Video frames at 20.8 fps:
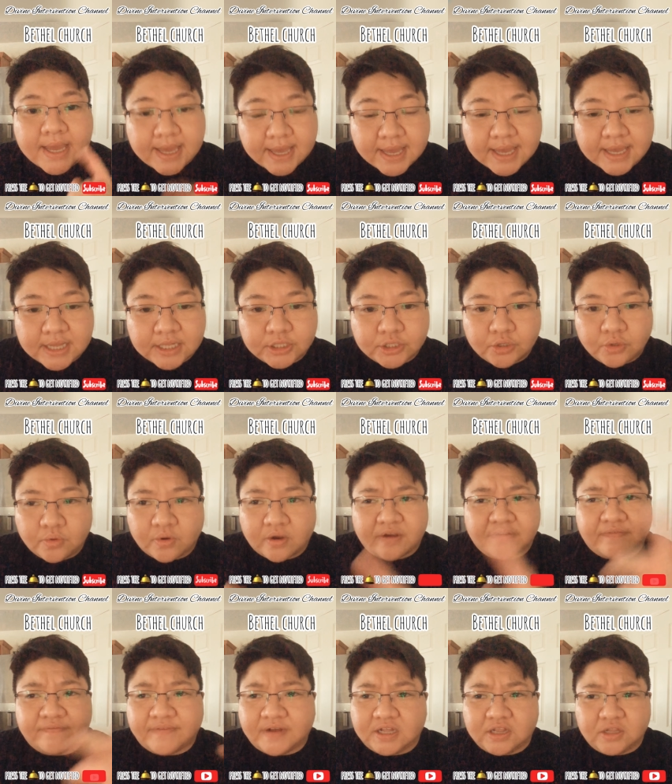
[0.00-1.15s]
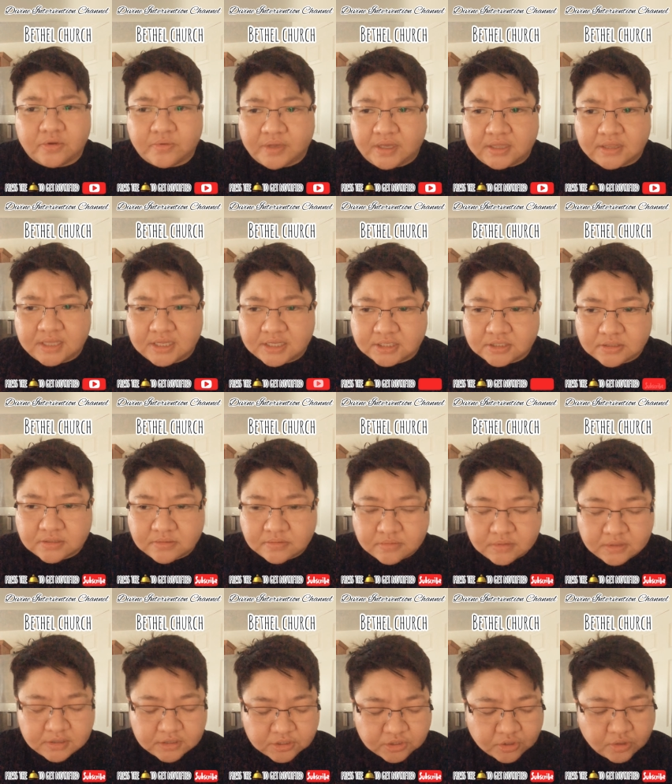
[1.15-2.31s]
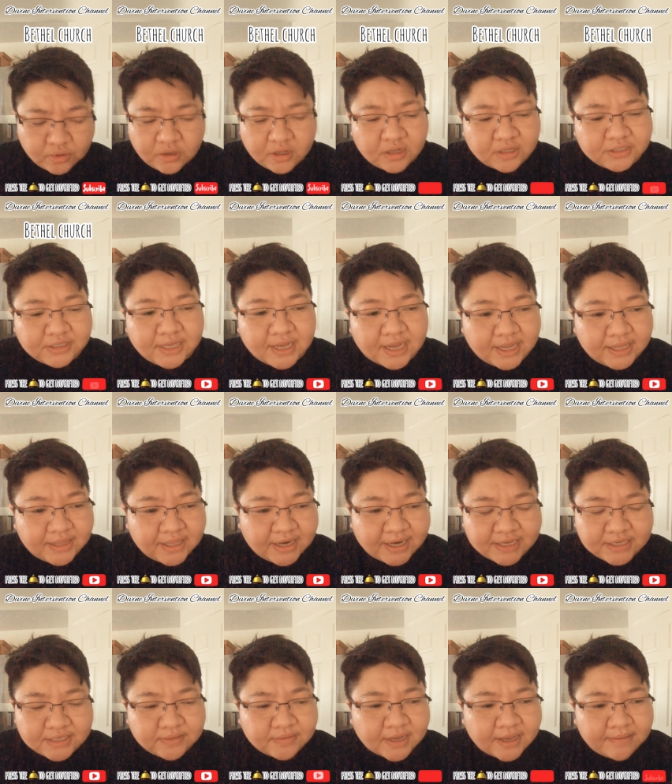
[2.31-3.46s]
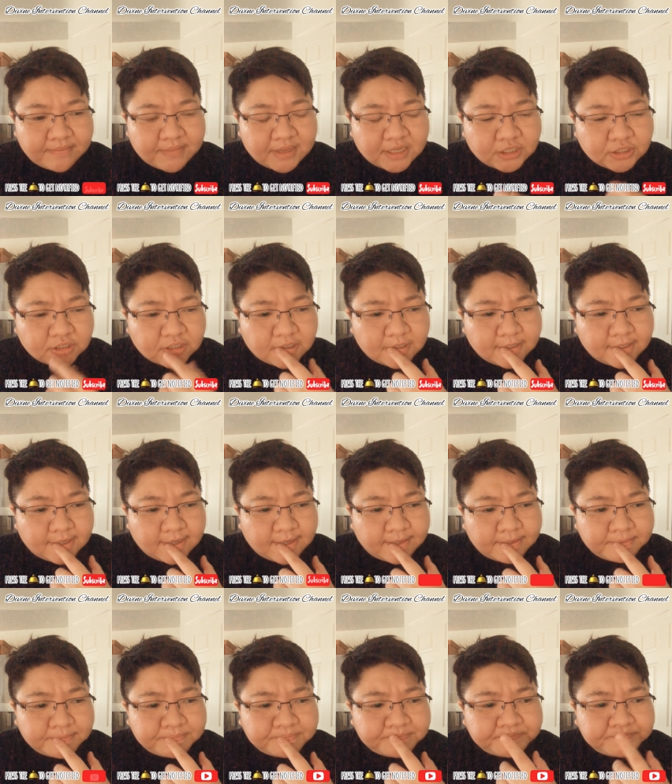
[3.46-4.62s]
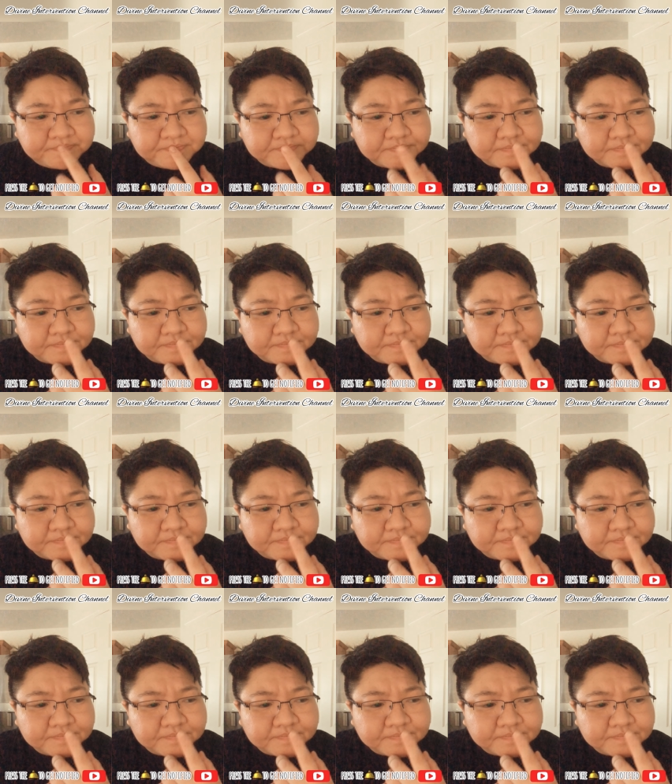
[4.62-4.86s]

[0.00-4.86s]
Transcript: and you are following this the so-called guy that I, I mentioned, um,